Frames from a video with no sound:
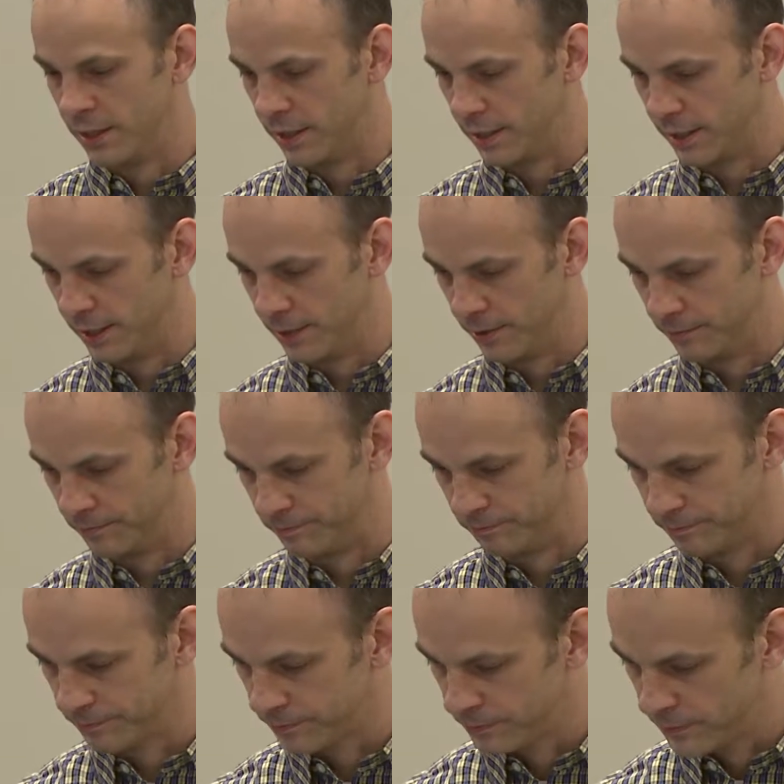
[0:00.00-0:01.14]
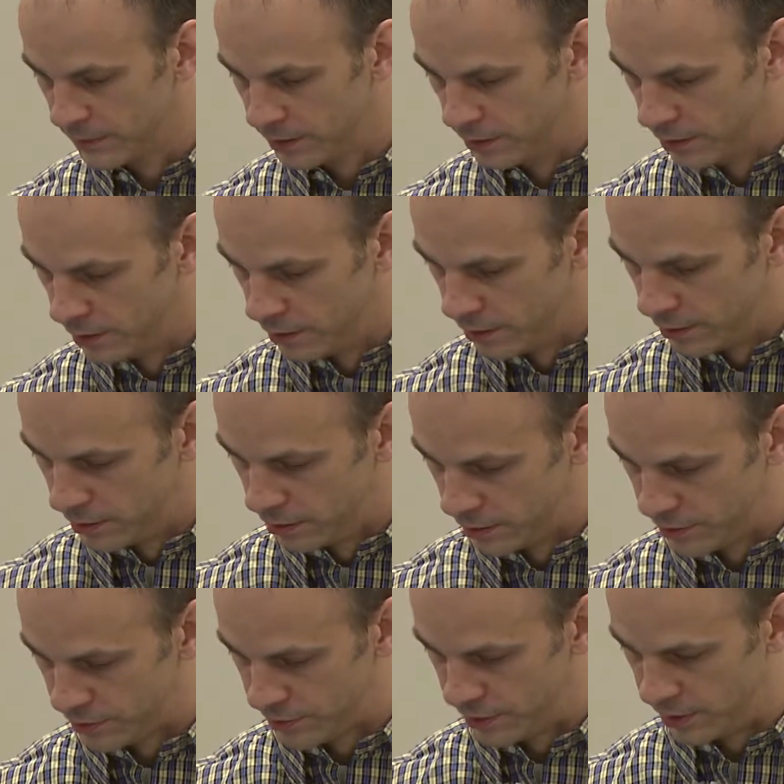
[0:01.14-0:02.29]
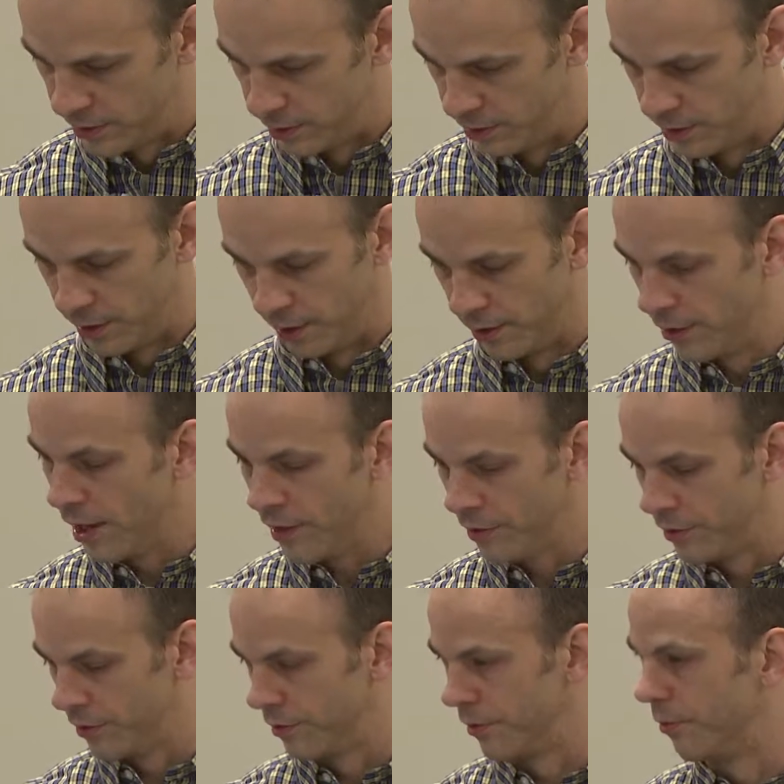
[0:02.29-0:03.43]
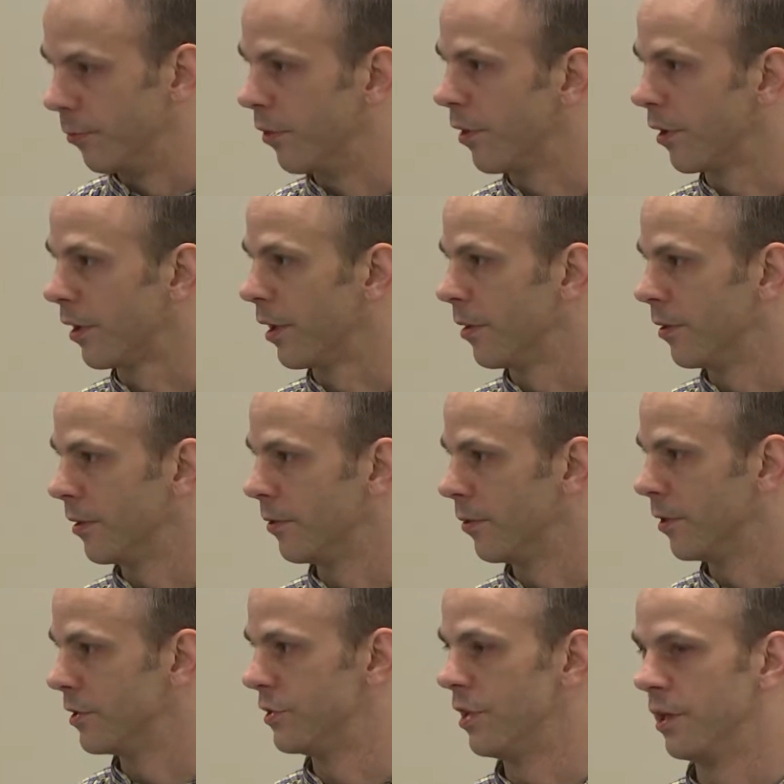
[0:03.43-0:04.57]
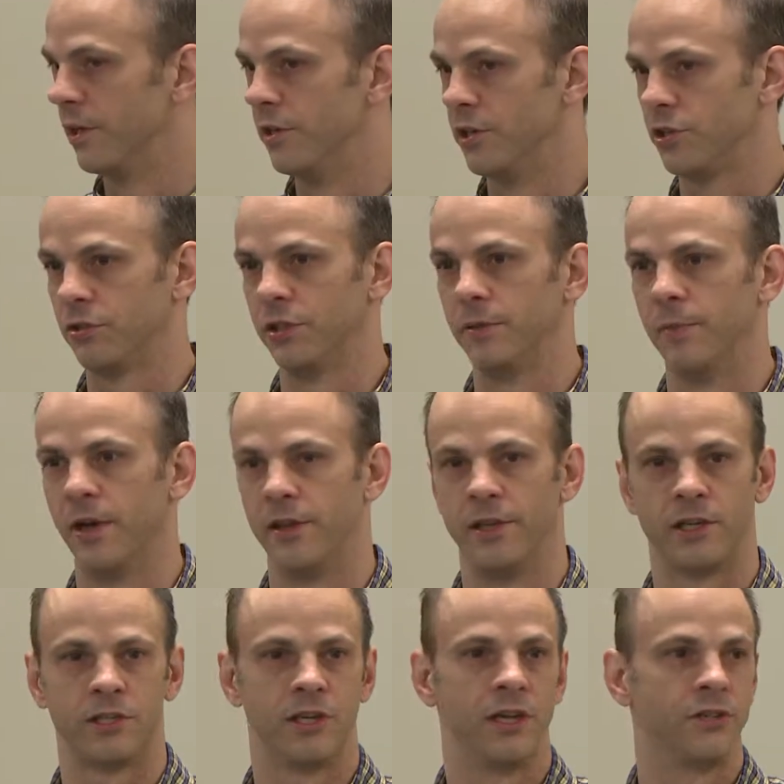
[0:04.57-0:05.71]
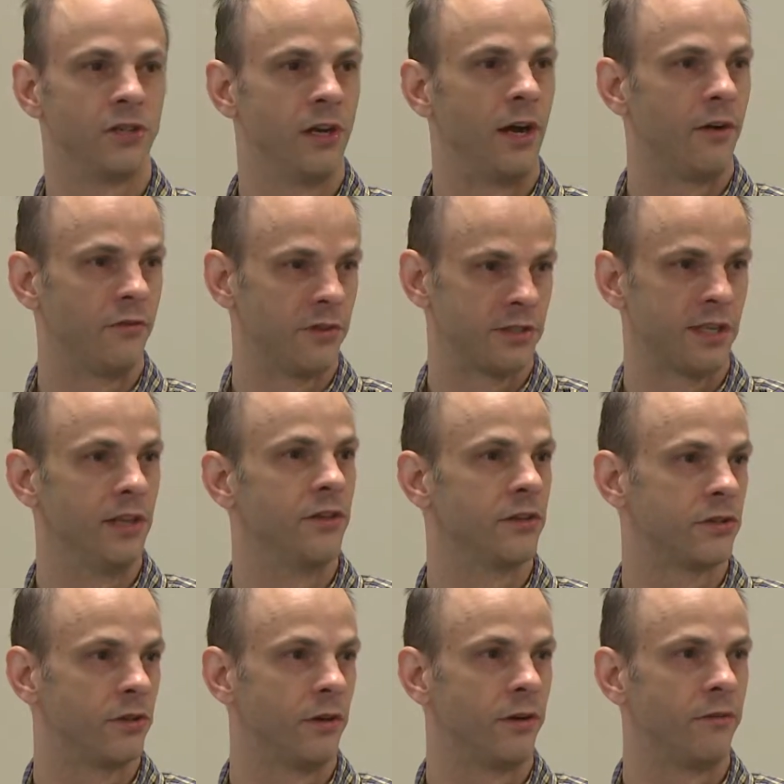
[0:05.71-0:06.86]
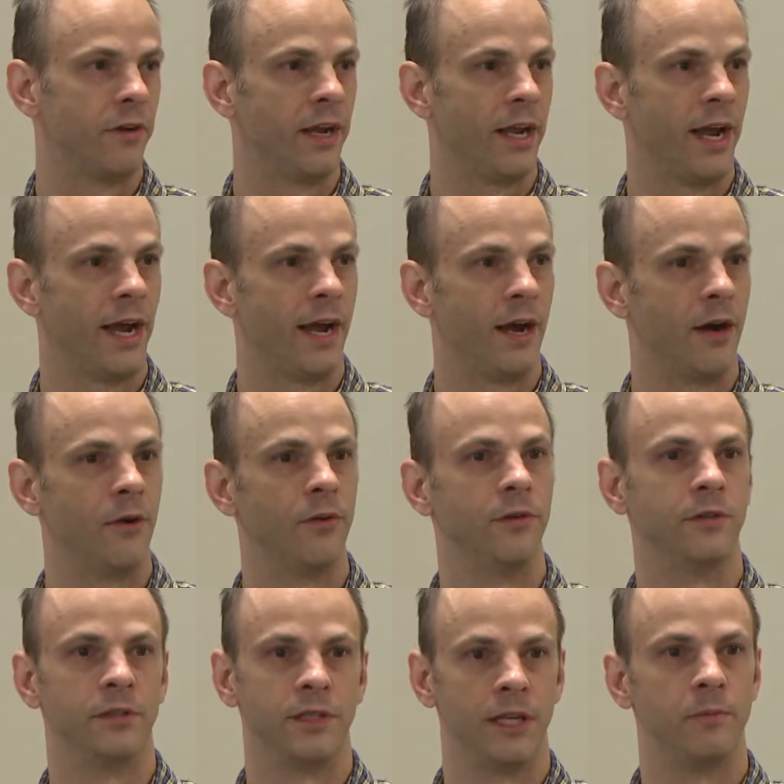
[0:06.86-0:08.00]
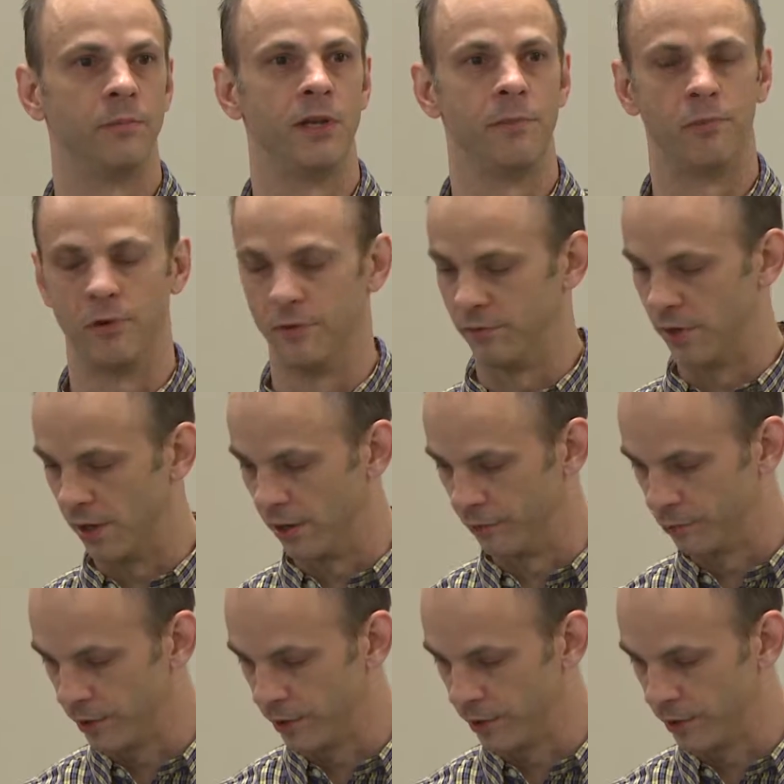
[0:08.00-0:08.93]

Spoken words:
Let's see, a lot of the work was done initially by the extension office, getting the survey out and getting people involved.